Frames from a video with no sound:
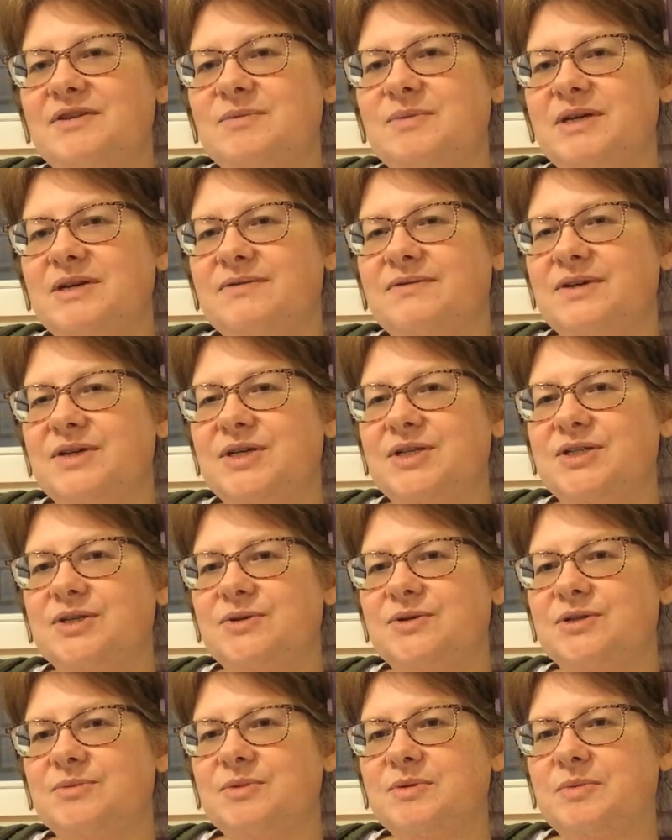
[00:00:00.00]
to be a very
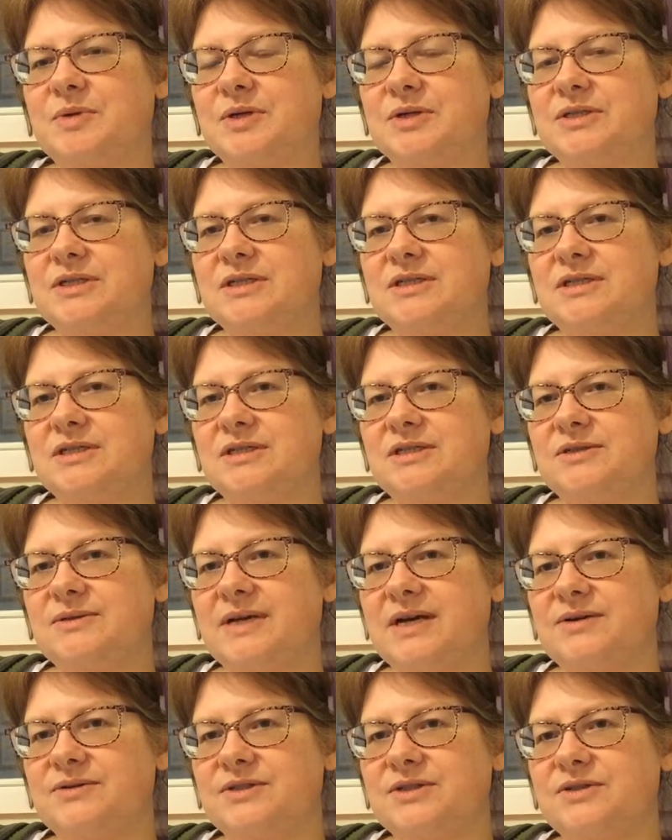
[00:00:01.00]
sociable person to do
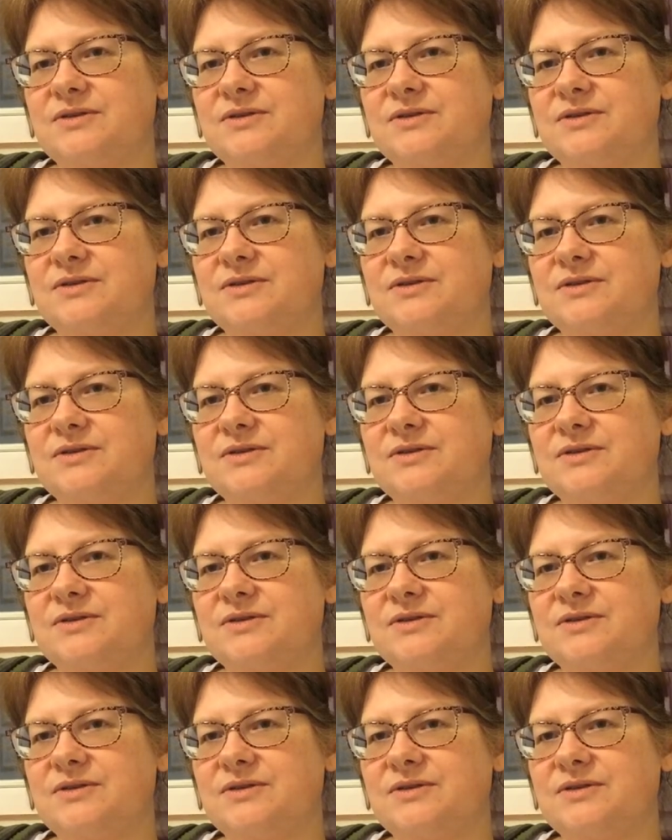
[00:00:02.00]
couch